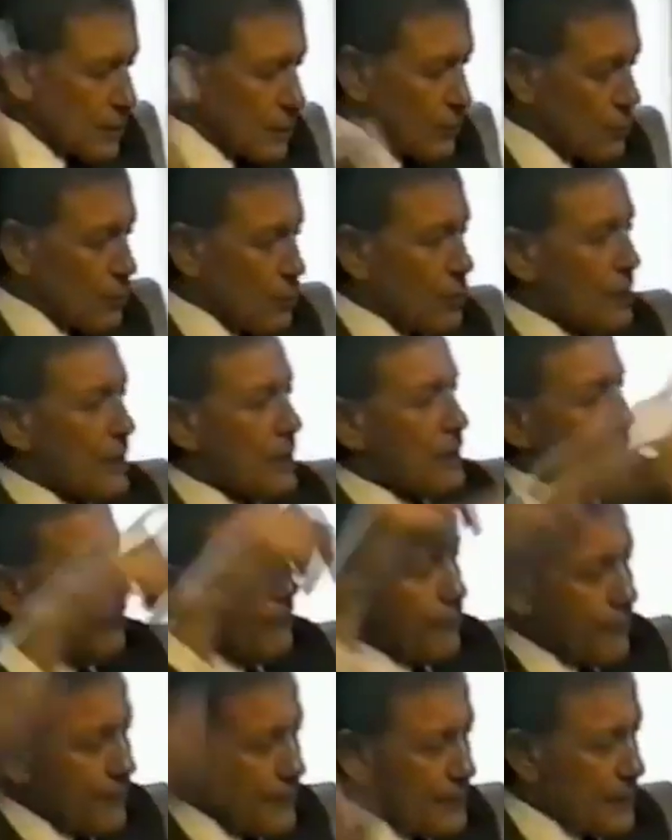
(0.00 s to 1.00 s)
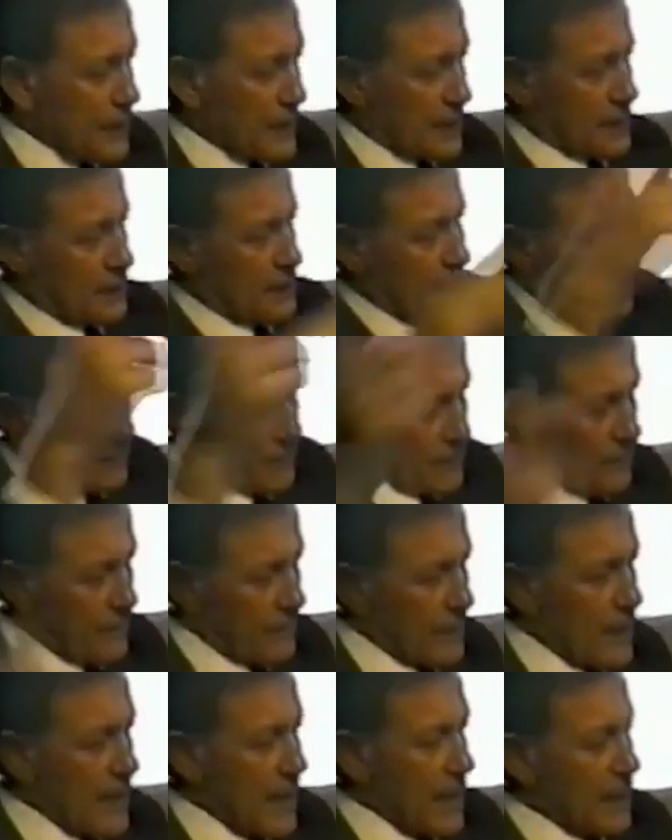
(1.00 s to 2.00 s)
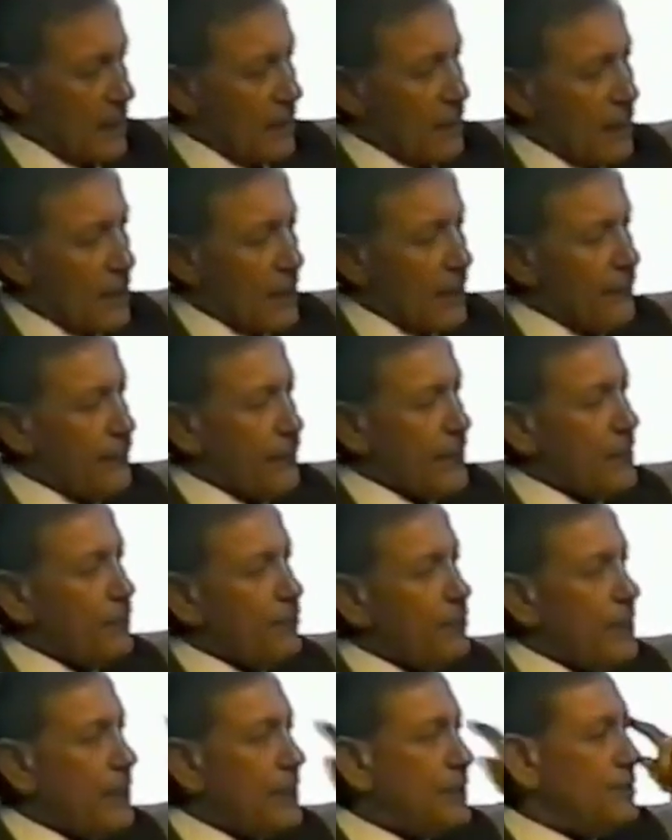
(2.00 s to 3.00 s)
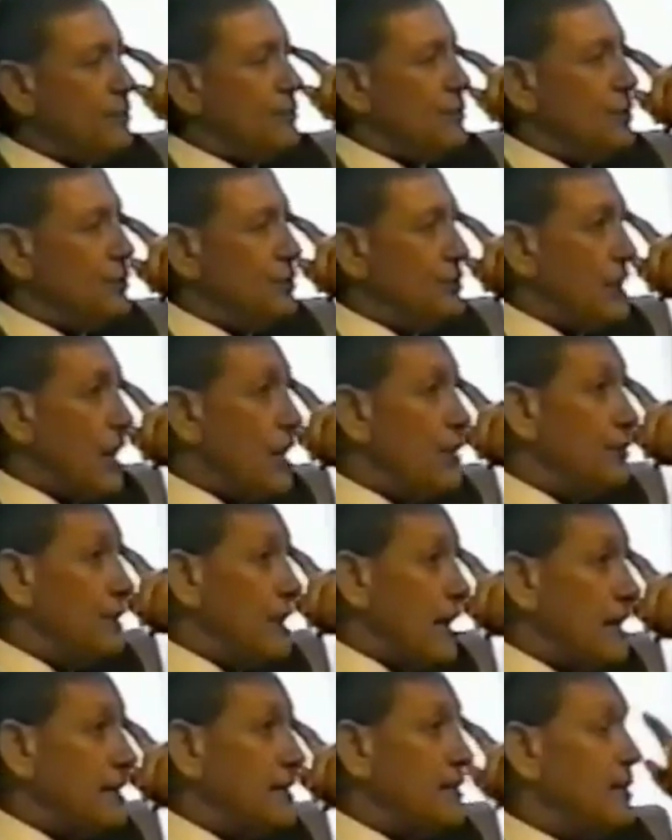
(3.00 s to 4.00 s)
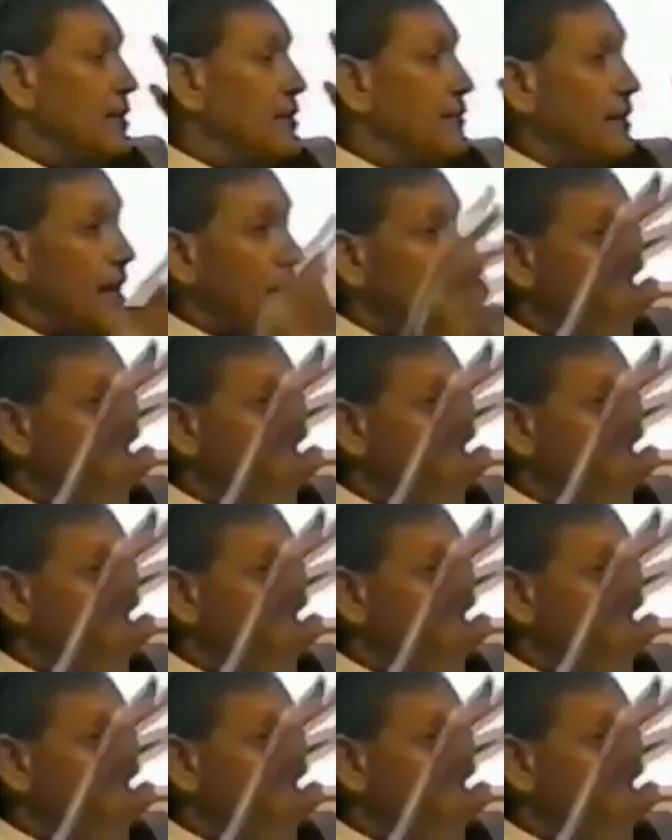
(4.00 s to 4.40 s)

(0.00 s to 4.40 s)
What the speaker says: toroidal physics of air. Like if you can picture a donut of